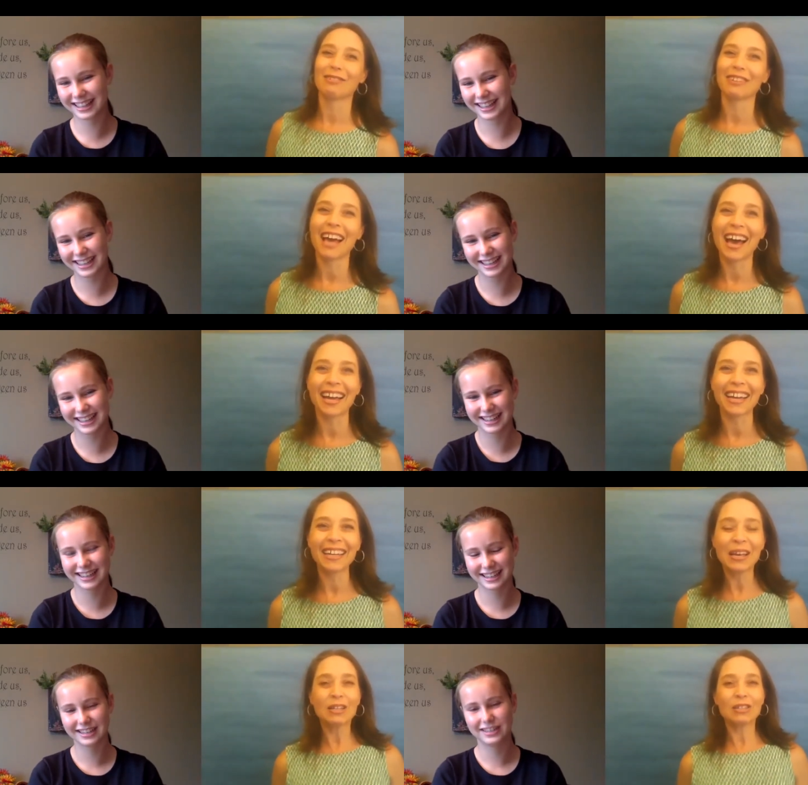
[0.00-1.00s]
Speaker 1: okay?
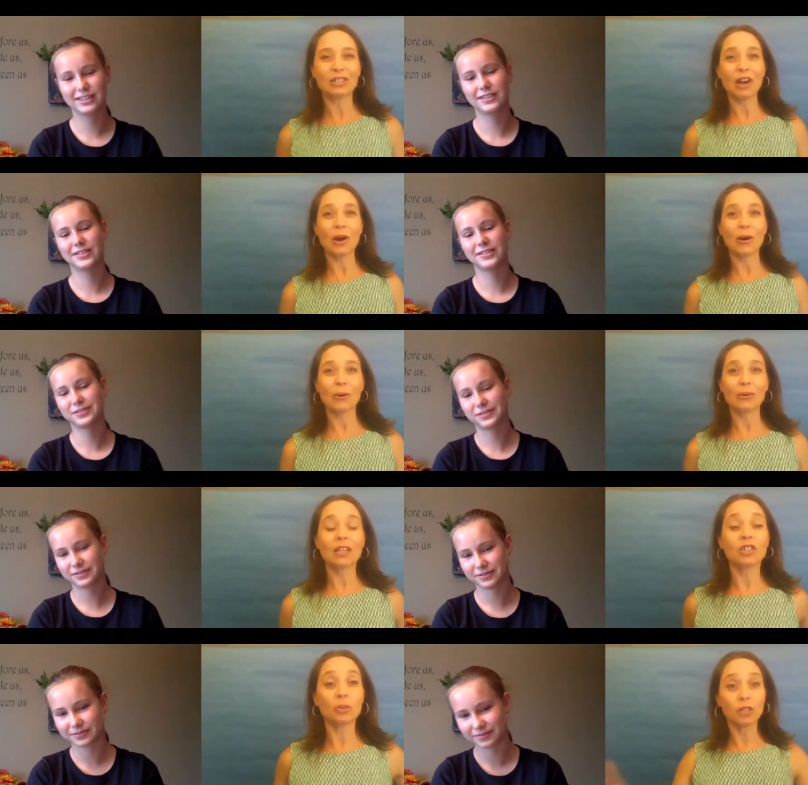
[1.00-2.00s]
So
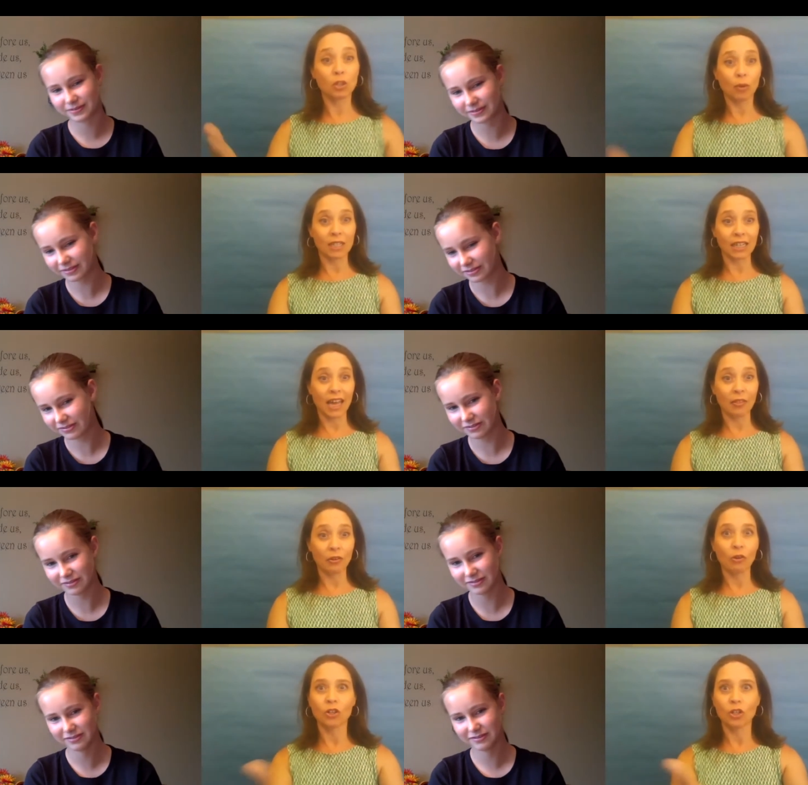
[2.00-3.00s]
should we do one together,
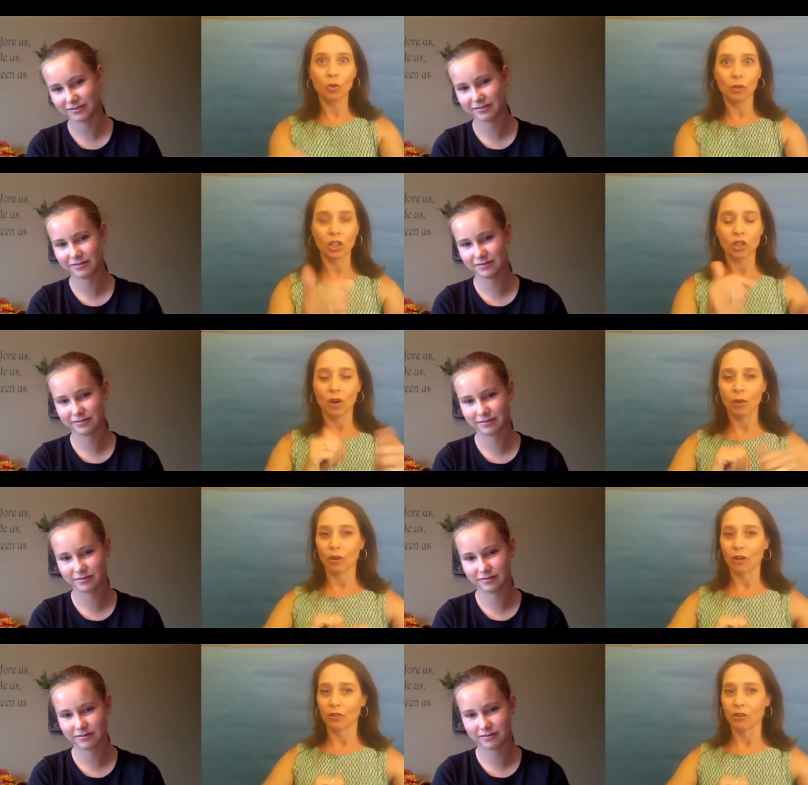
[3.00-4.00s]
or do you want to try
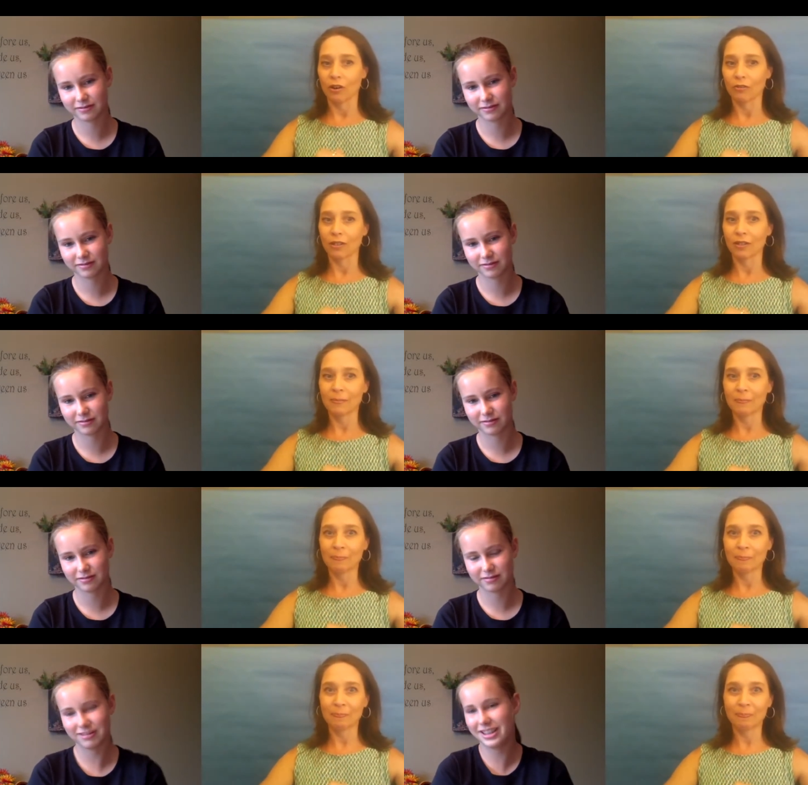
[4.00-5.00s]
one on your own?
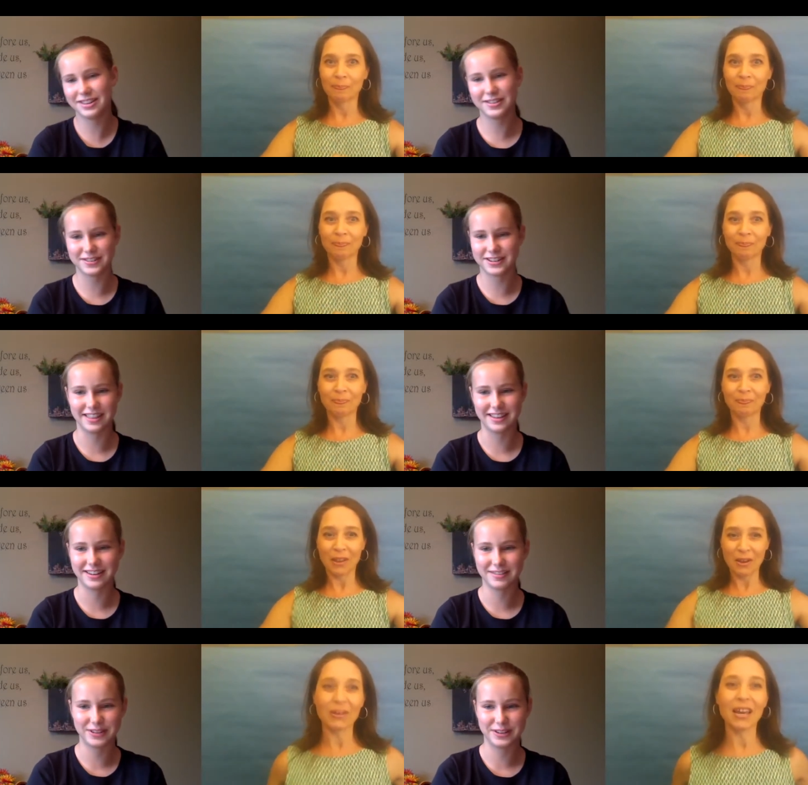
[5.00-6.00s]
We can do it together.
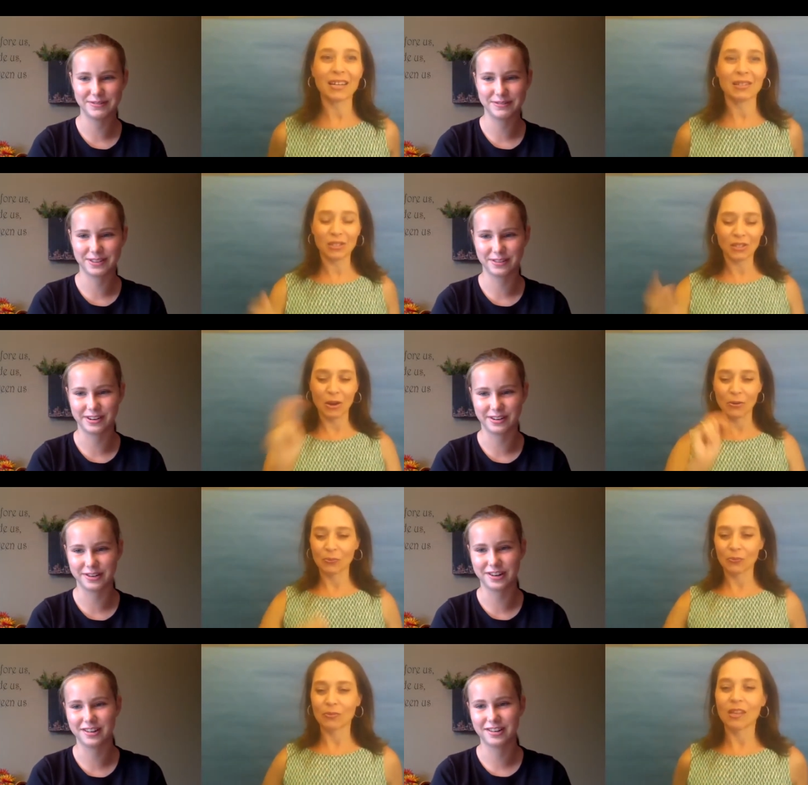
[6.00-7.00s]
Speaker 2: Okay, so
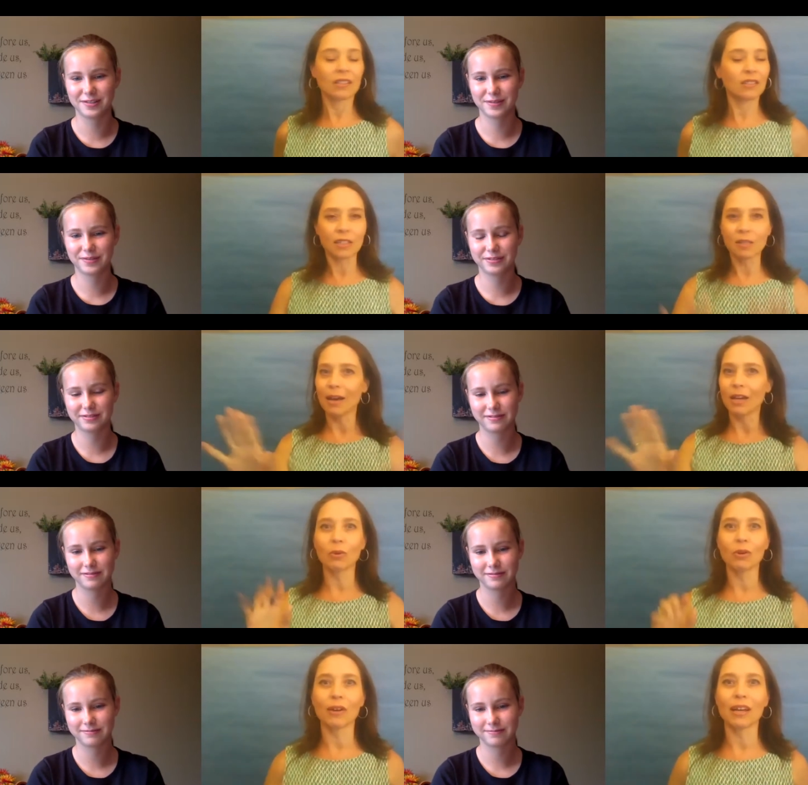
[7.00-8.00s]
Speaker 1: doesn't matter
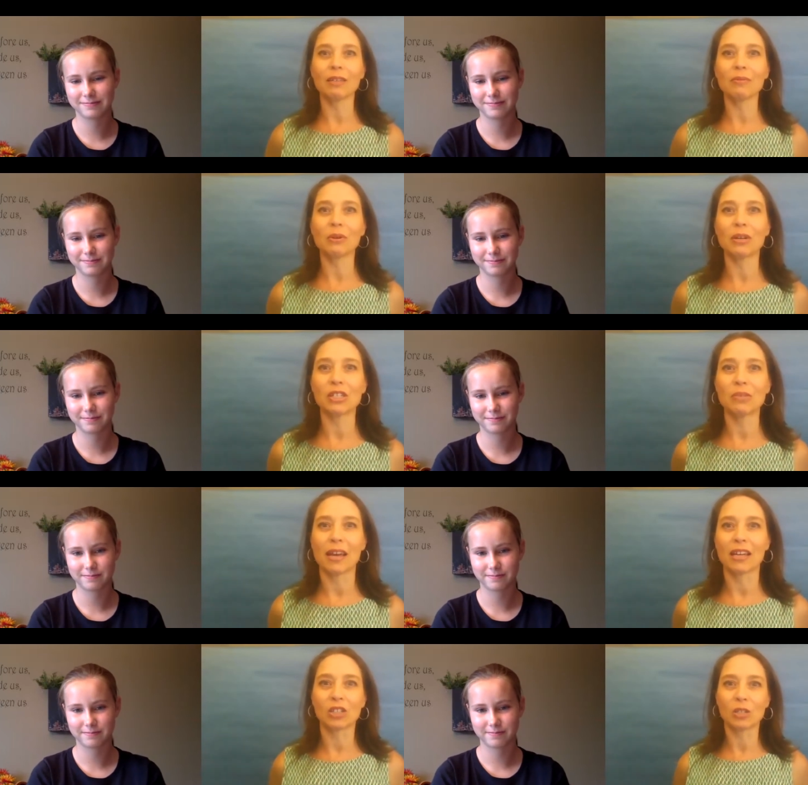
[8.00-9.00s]
what random noise you
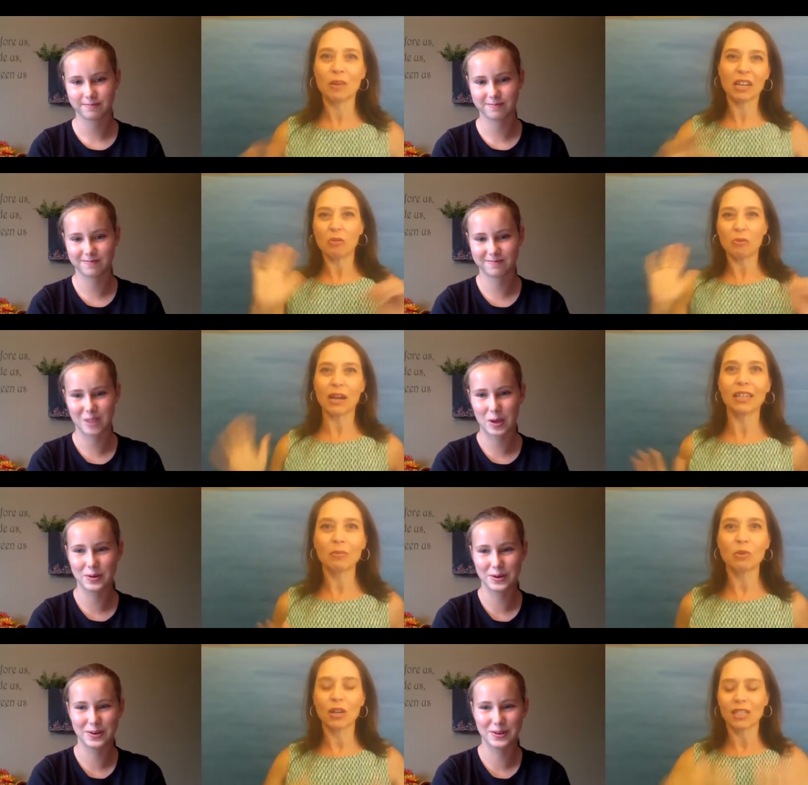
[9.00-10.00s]
make. Just pick a random
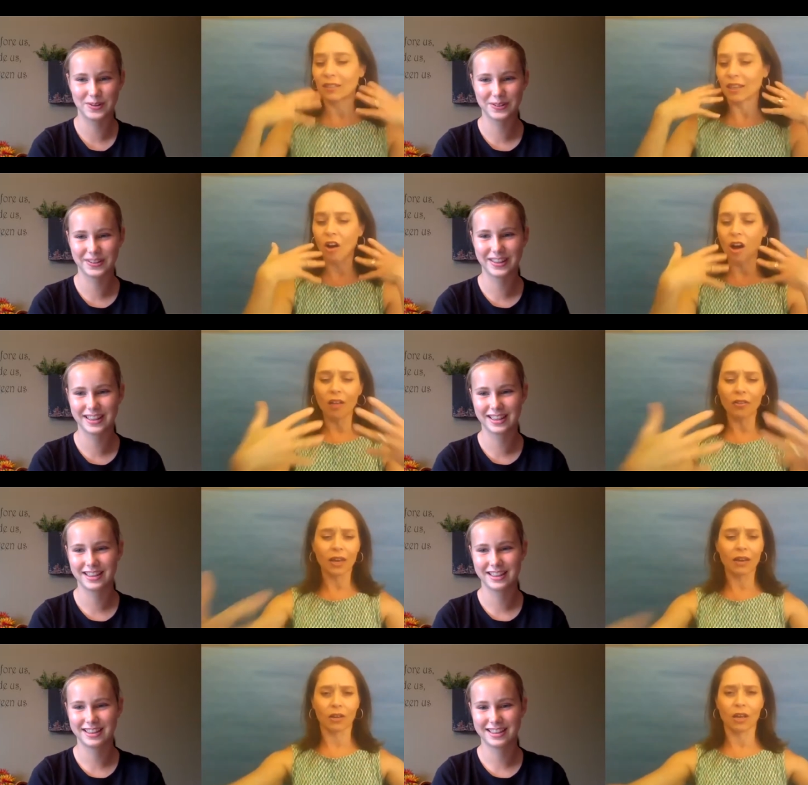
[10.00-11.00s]
noise and let all the
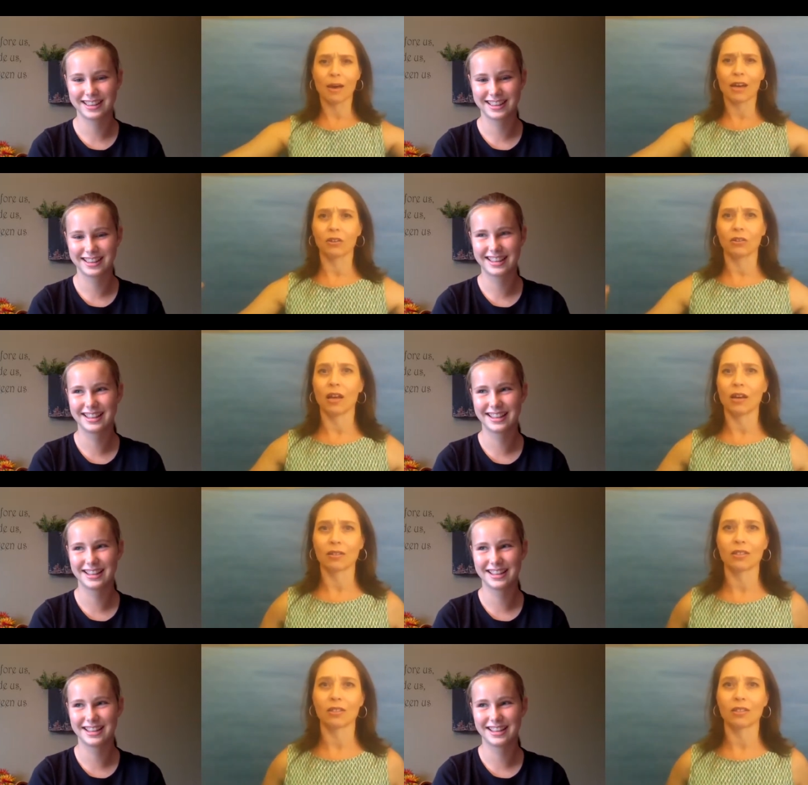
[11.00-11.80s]
air come out of your lungs.